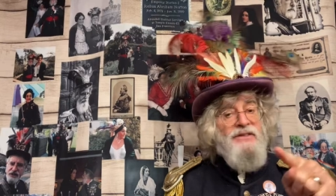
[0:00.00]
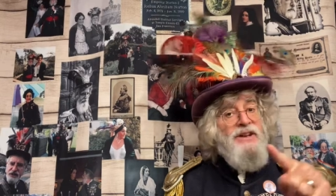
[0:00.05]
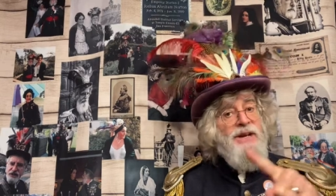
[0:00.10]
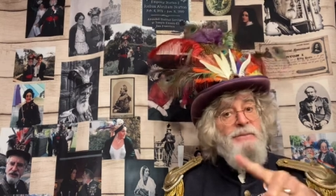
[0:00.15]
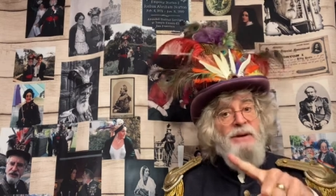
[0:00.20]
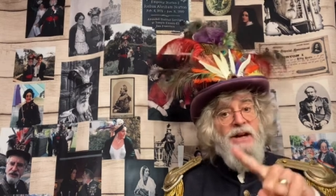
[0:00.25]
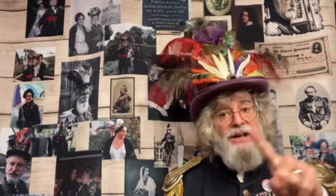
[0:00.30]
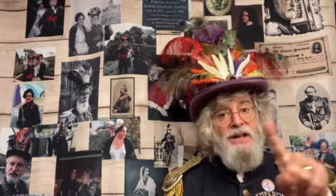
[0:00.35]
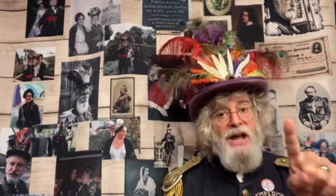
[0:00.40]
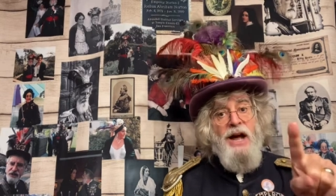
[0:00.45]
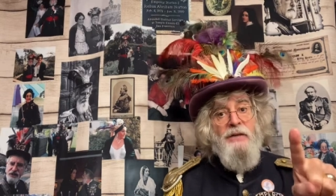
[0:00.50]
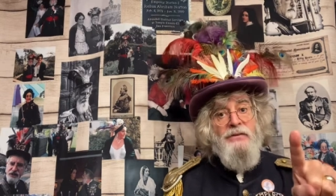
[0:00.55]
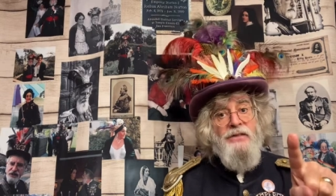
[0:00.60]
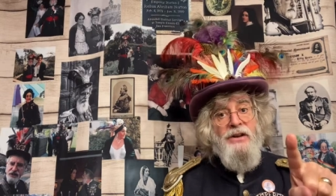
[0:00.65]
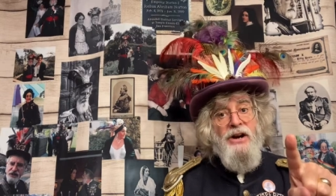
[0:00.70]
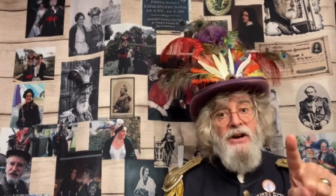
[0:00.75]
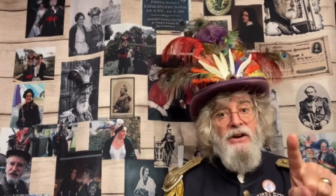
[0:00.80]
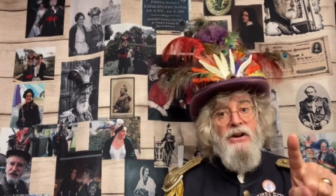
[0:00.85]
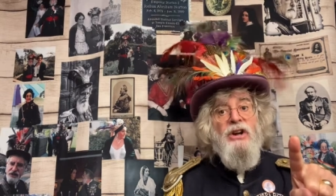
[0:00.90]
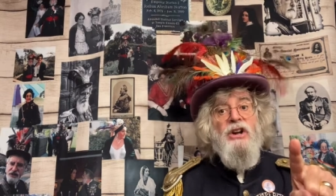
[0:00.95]
Anybody out
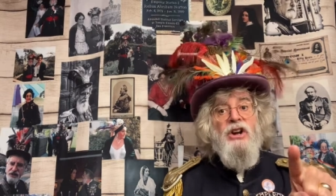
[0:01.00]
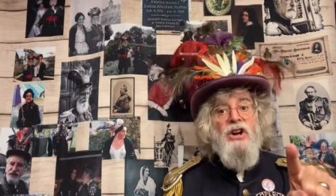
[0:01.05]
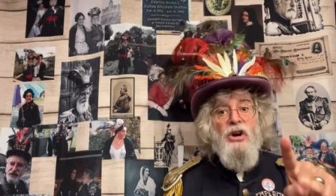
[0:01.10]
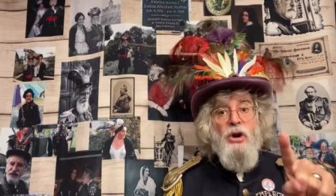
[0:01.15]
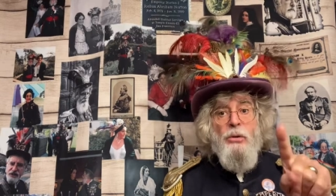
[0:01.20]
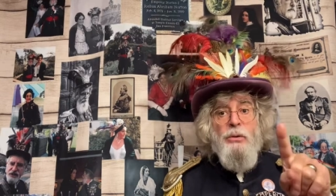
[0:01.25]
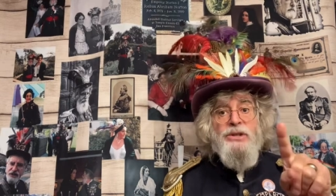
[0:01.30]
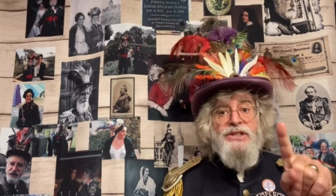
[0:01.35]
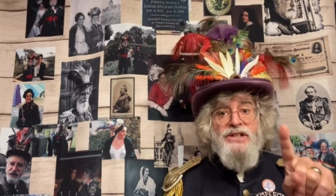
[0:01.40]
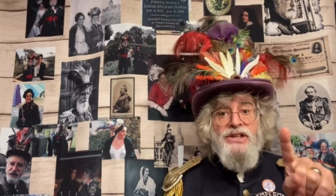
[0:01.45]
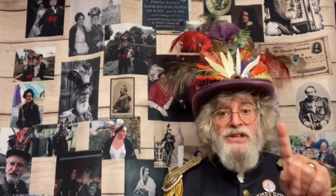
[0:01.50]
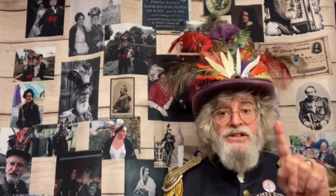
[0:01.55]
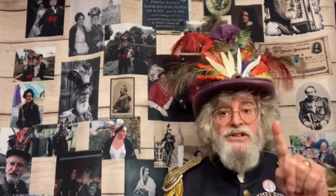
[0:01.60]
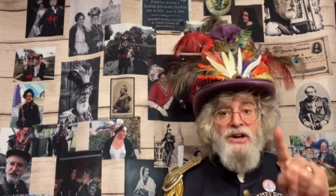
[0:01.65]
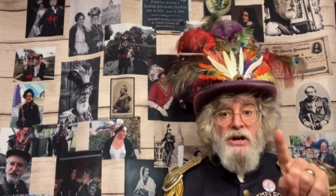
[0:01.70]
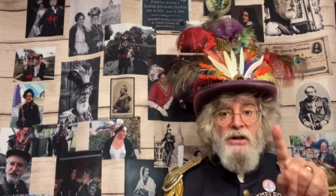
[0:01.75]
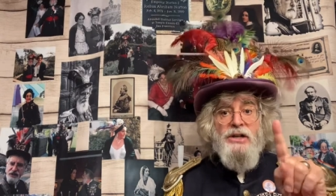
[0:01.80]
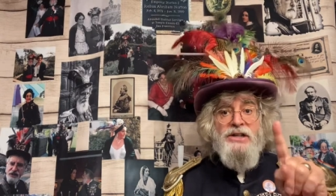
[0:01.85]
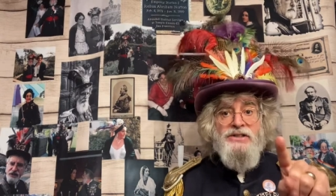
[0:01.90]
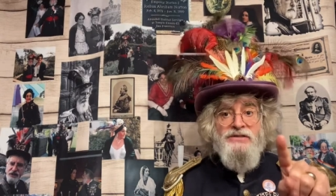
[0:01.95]
there who was in a
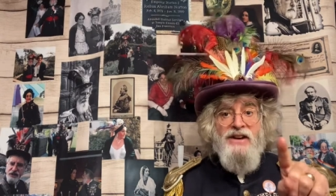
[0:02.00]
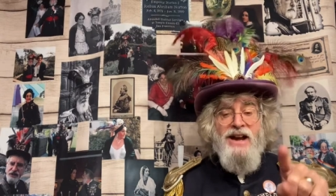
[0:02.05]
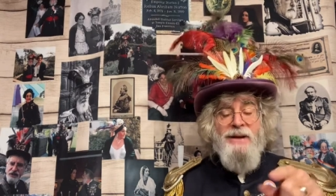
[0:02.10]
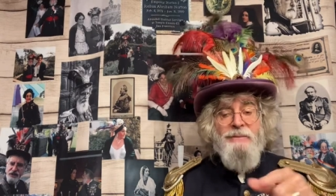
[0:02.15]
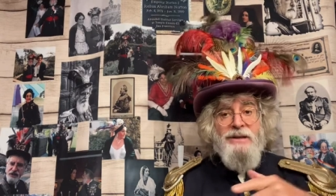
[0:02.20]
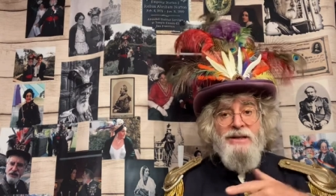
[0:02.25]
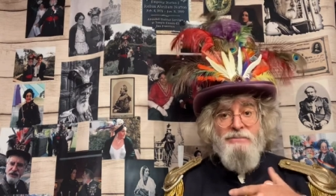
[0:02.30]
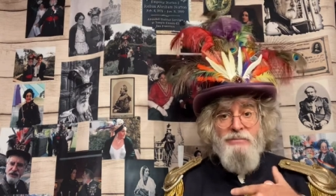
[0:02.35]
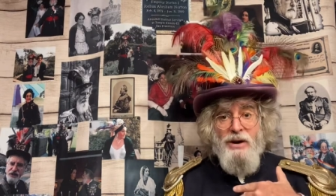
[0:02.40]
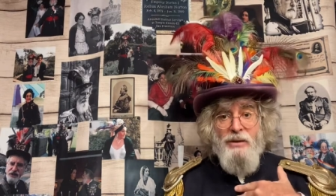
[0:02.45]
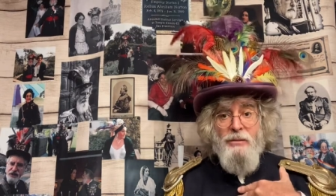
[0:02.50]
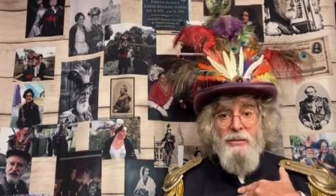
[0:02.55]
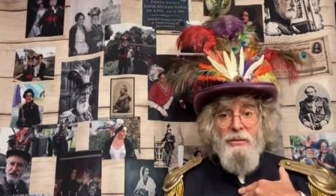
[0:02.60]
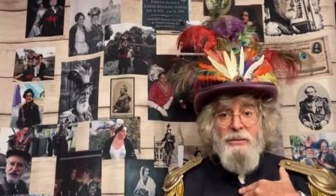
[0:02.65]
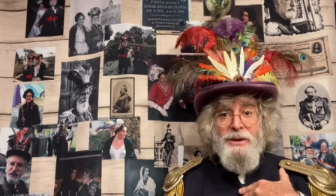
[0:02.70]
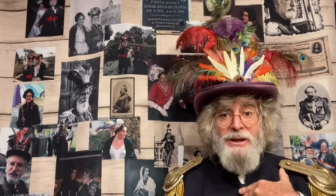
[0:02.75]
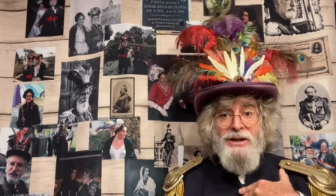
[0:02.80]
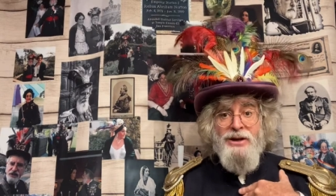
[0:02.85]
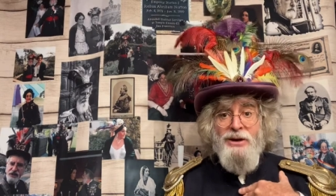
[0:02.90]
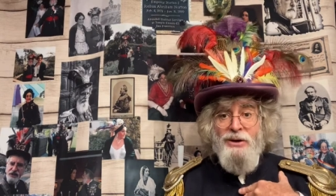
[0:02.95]
Douglas family
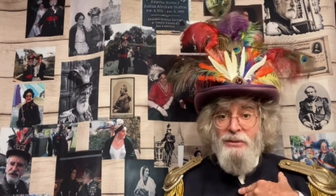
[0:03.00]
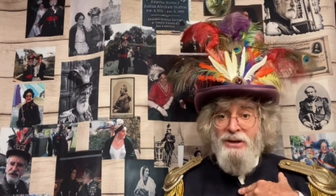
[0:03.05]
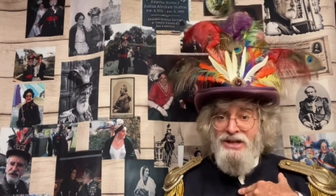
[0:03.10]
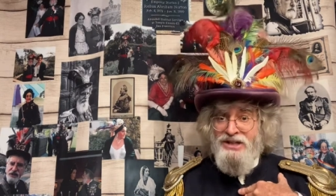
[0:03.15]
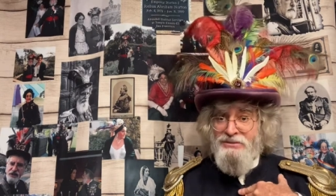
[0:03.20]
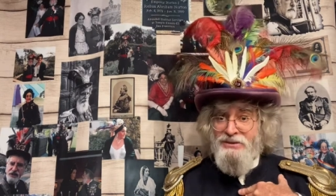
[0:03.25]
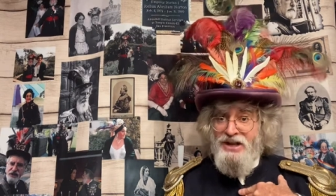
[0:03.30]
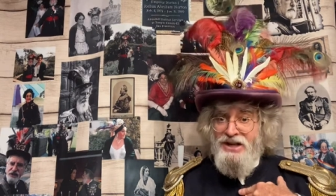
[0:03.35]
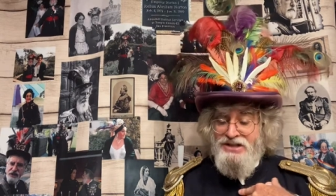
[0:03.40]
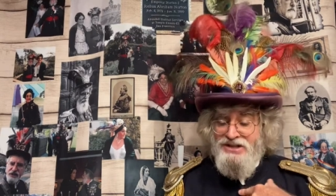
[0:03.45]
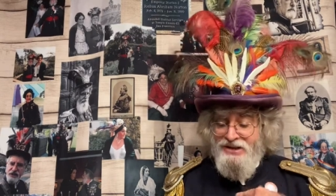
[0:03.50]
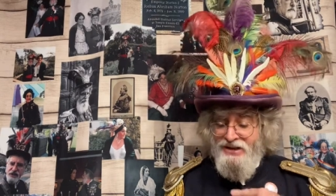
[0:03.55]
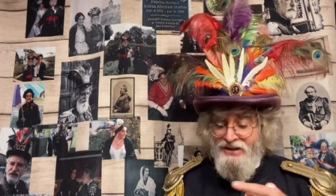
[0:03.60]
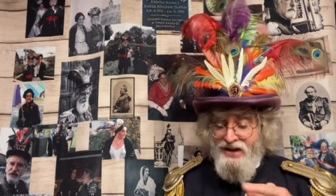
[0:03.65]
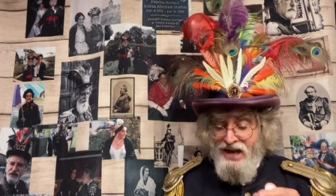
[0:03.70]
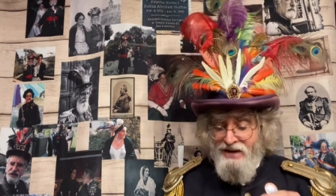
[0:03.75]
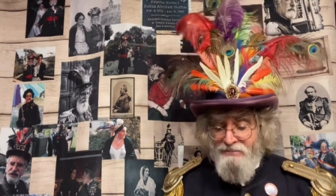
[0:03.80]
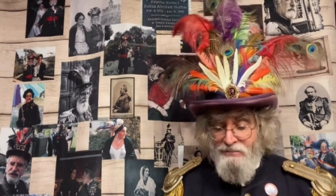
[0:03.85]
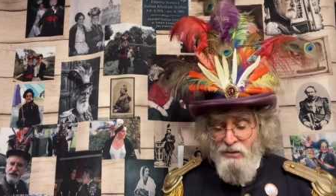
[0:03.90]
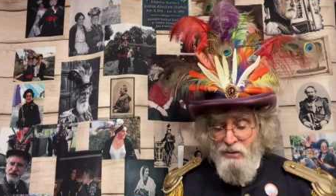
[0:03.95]
probably agrees with us on
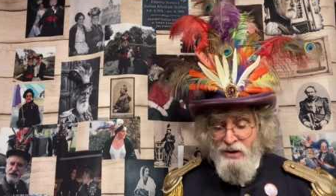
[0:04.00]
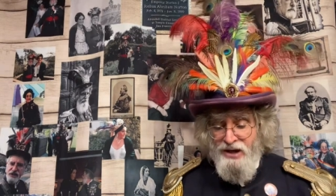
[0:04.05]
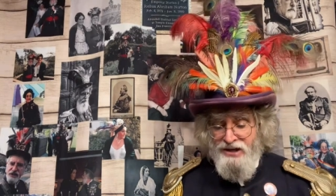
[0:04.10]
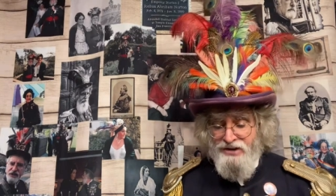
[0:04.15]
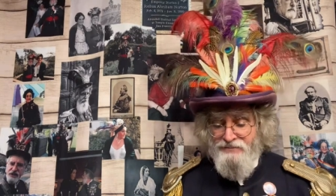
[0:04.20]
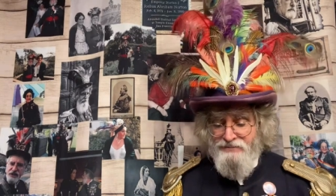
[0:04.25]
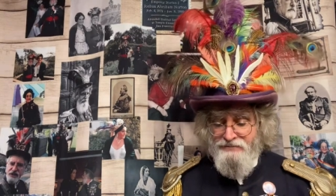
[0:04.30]
that point.